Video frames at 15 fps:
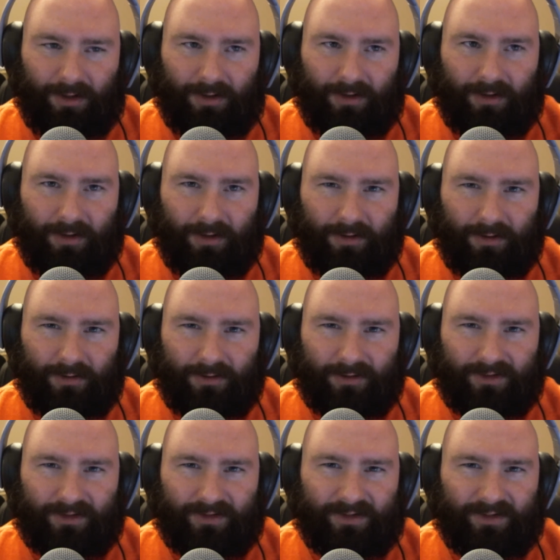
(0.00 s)

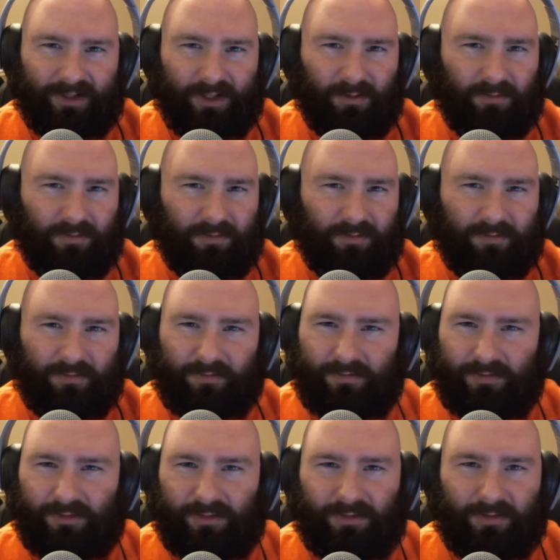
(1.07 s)
there's
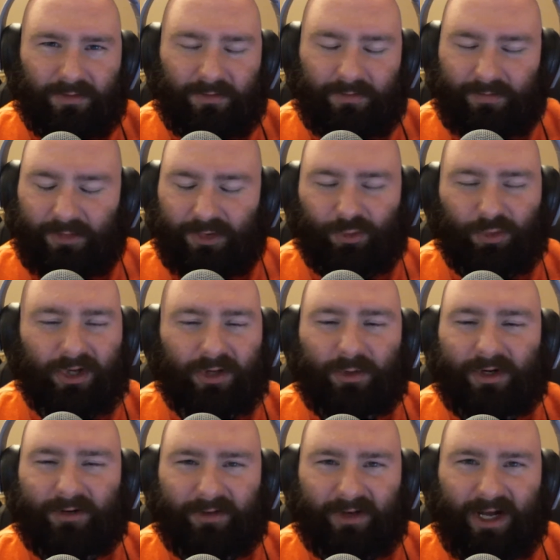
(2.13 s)
some
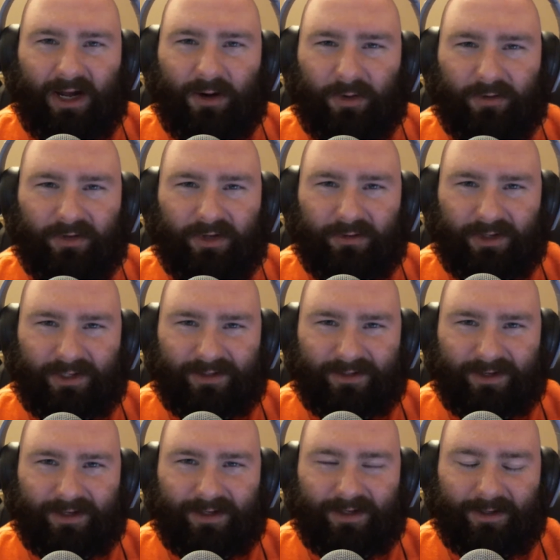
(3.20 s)
however they
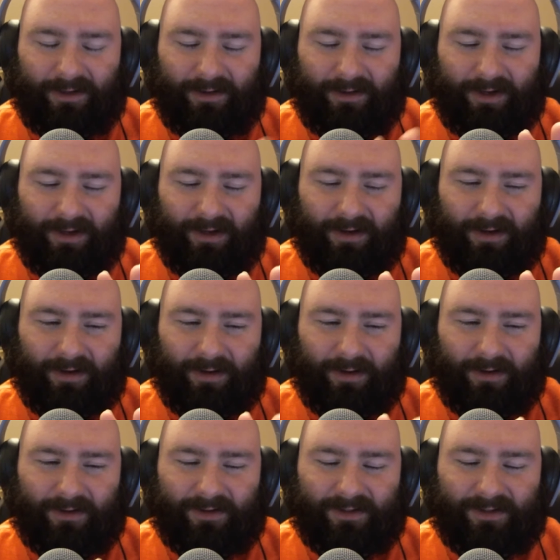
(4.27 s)
redesigned it, the
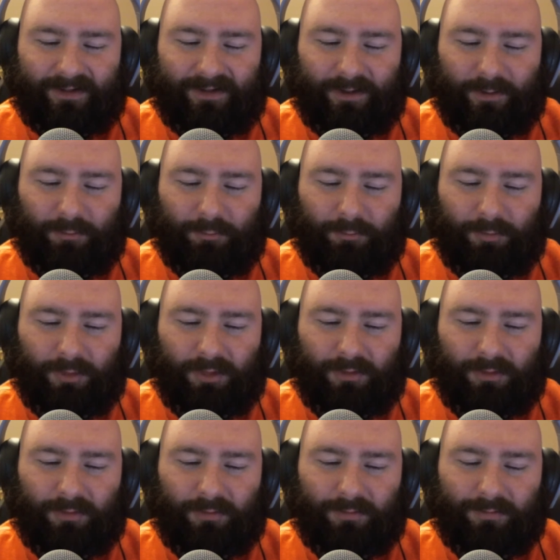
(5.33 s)
system
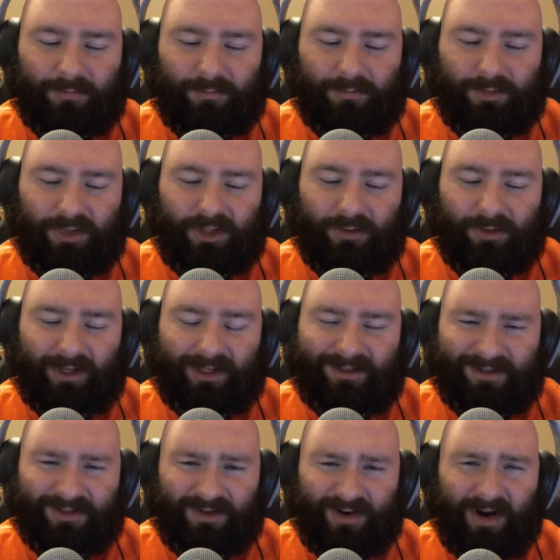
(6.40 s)

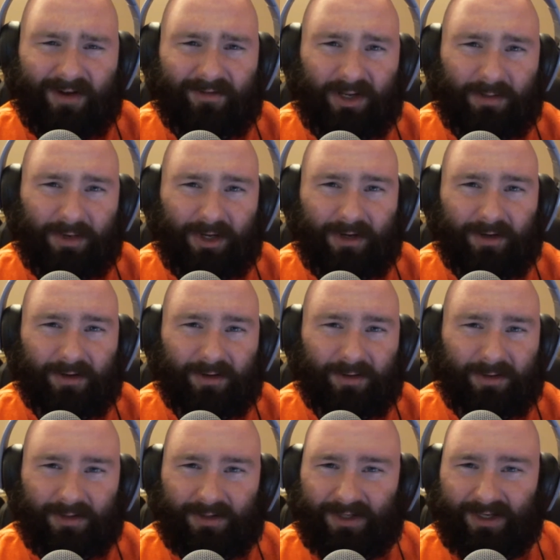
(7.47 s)
utilizes gravity better
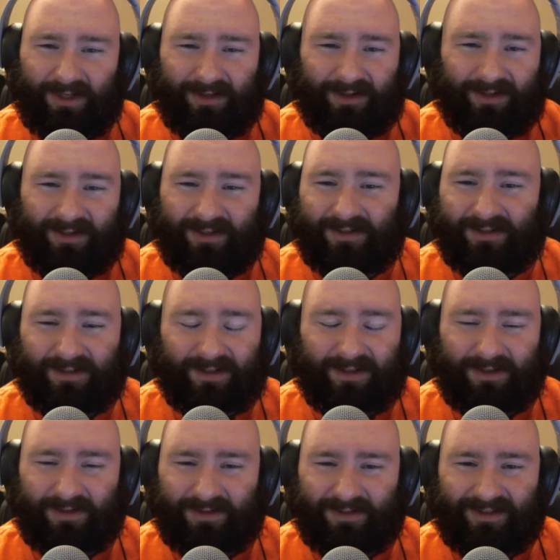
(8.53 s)
to get the disc
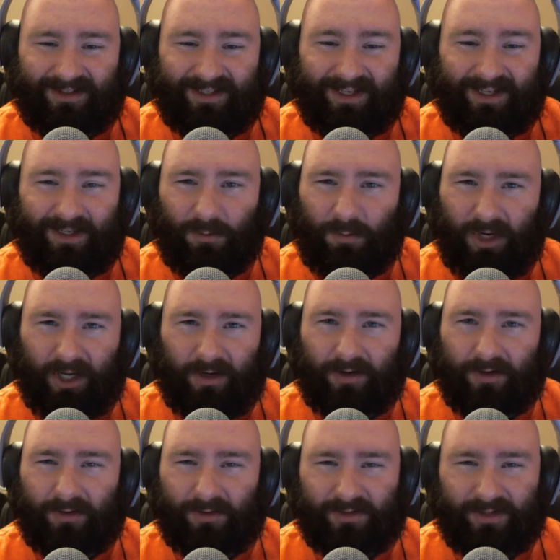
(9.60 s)
seated
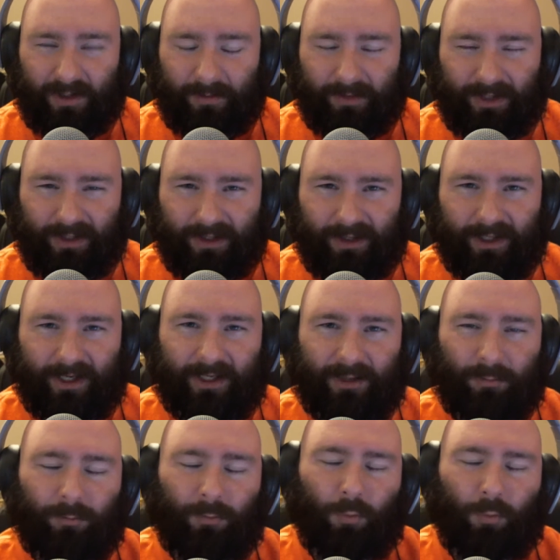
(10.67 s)
better or something like that.